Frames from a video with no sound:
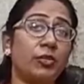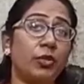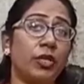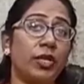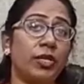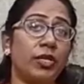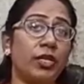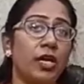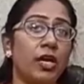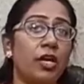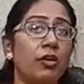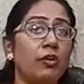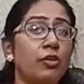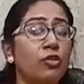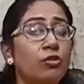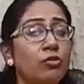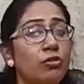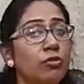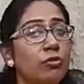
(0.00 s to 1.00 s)
to it.
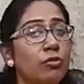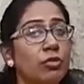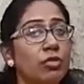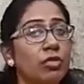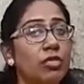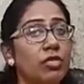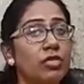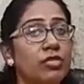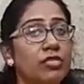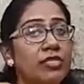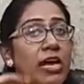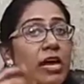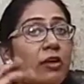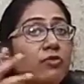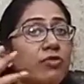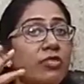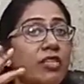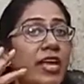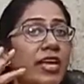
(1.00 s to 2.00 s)
It
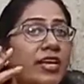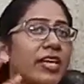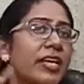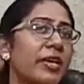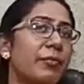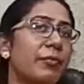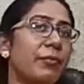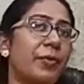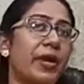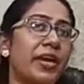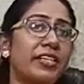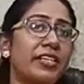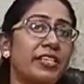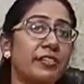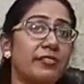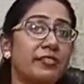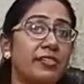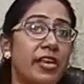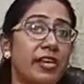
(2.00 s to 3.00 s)
sounds like an
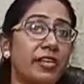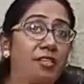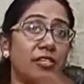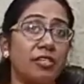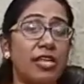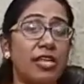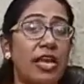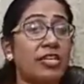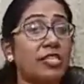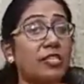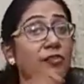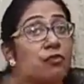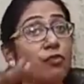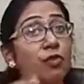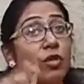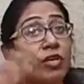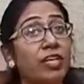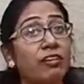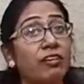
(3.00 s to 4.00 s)
imperative sentence, as if
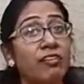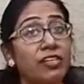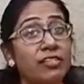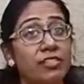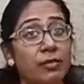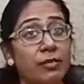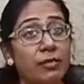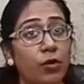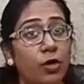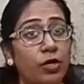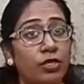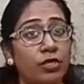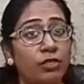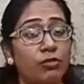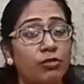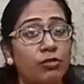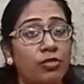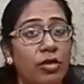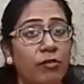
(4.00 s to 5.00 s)
you are giving some order
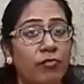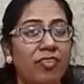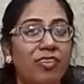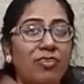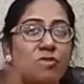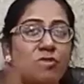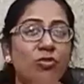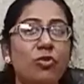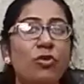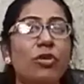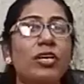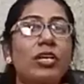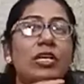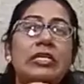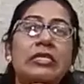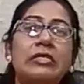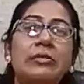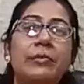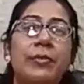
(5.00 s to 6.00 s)
to someone. So
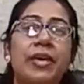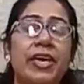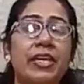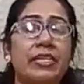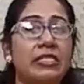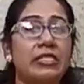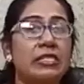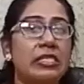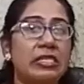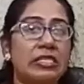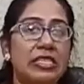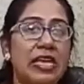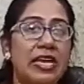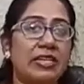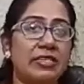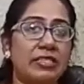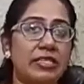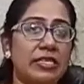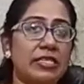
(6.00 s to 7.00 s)
it makes the
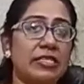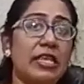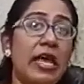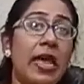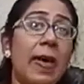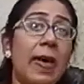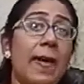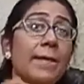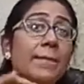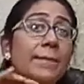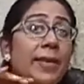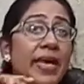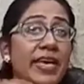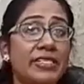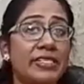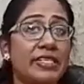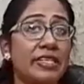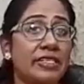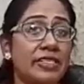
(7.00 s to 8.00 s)
sentence
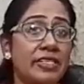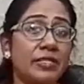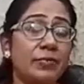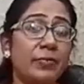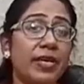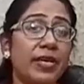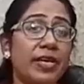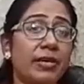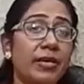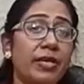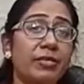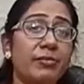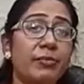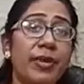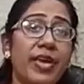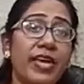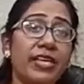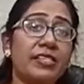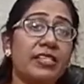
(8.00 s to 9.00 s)
baseless. It
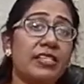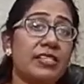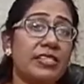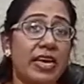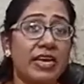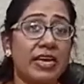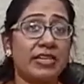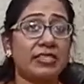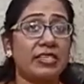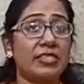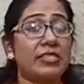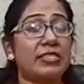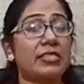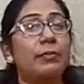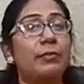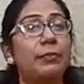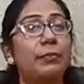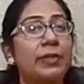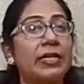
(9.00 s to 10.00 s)
makes the sentence
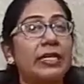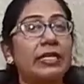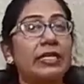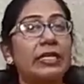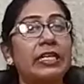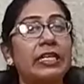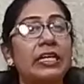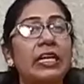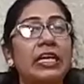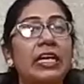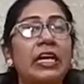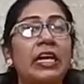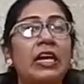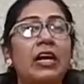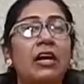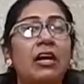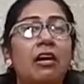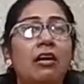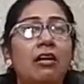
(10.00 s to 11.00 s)
completely
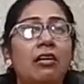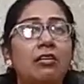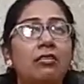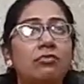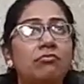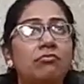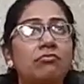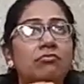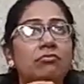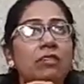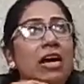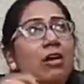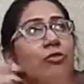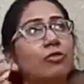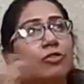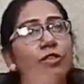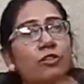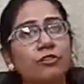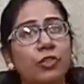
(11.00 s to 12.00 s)

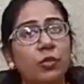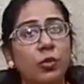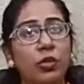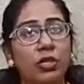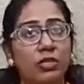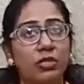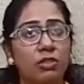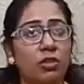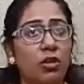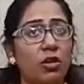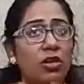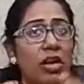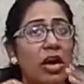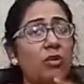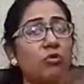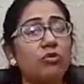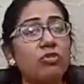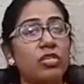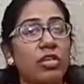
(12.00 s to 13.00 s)
out of the world or
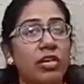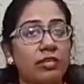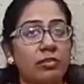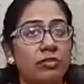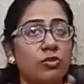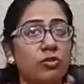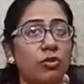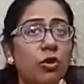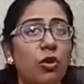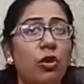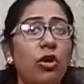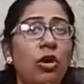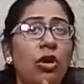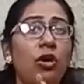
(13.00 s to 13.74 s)
outside. So